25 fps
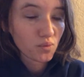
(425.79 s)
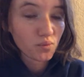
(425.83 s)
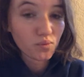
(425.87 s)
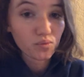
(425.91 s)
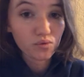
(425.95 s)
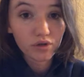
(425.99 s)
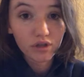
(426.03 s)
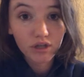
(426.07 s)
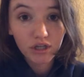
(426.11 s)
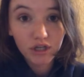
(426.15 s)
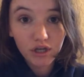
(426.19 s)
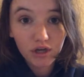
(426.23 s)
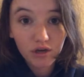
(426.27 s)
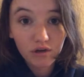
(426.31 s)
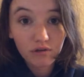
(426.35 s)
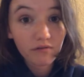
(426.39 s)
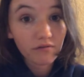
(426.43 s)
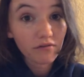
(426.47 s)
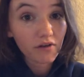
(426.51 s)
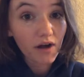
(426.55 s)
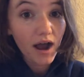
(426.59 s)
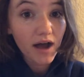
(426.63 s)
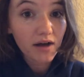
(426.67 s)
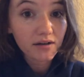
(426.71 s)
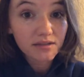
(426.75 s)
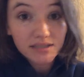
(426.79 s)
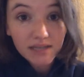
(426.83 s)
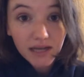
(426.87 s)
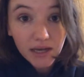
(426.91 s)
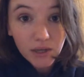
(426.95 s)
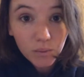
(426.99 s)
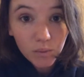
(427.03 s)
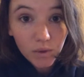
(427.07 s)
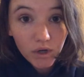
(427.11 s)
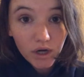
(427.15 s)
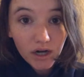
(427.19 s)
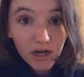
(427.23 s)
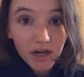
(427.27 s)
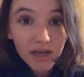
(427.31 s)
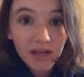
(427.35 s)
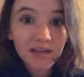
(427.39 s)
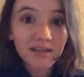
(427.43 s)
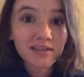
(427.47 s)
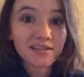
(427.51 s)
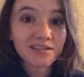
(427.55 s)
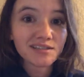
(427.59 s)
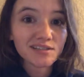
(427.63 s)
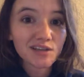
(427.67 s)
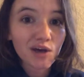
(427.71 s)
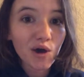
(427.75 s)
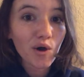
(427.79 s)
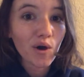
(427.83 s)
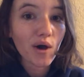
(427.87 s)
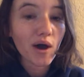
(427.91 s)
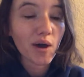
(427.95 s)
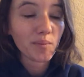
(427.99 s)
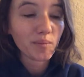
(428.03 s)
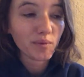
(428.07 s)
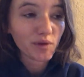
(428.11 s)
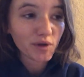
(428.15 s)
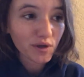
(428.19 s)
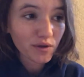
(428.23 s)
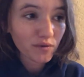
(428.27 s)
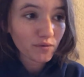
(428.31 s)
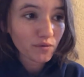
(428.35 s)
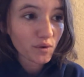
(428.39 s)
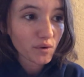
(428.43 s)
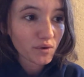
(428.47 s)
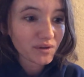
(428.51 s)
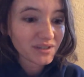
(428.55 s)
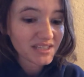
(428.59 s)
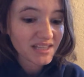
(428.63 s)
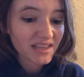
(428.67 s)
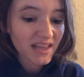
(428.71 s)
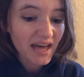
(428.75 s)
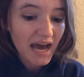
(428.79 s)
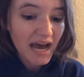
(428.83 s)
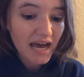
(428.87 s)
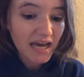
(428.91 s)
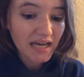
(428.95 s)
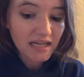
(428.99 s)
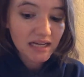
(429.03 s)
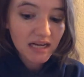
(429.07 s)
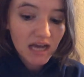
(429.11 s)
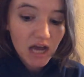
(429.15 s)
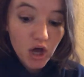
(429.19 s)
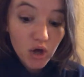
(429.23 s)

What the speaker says: really good for outside work. So I'm looking forward to that.